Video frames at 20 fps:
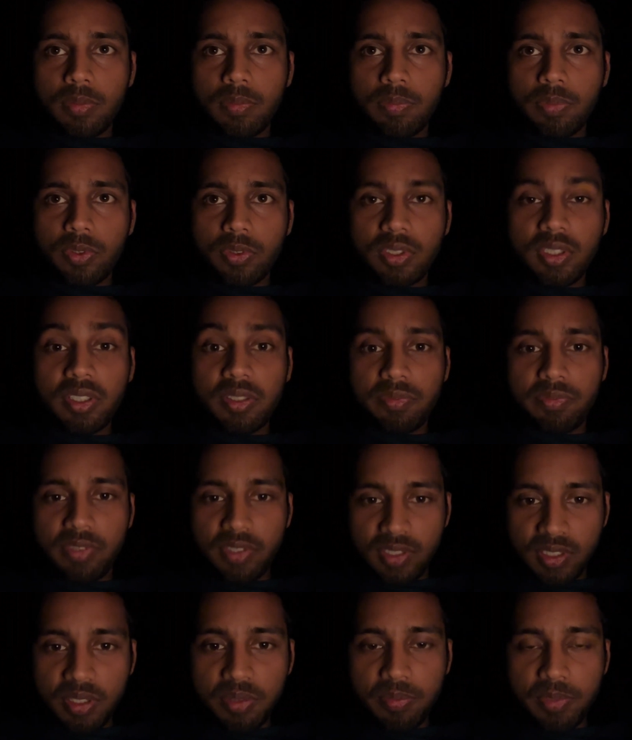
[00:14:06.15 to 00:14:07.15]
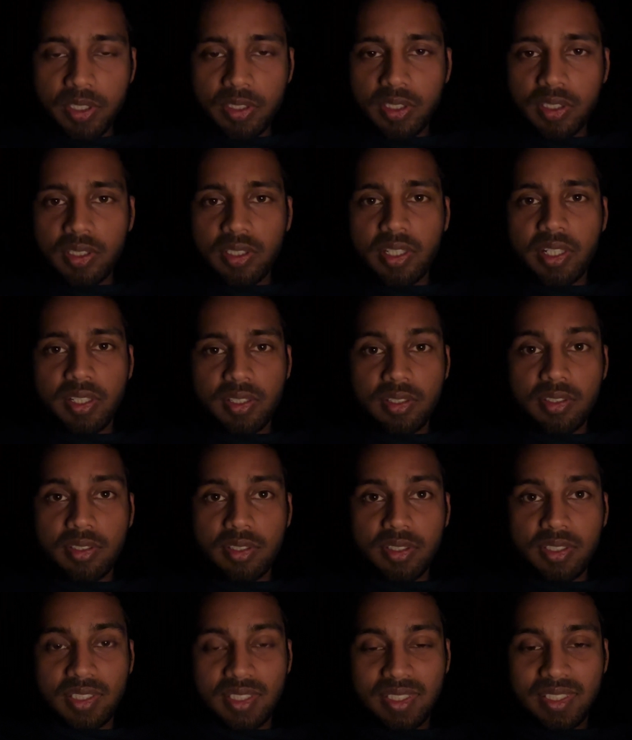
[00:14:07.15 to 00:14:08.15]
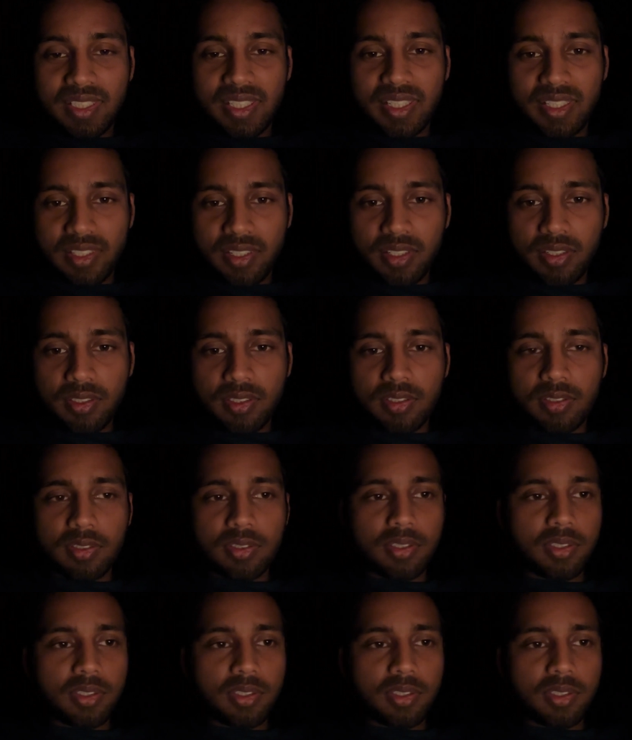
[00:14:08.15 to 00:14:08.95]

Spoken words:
positive discrimination that state does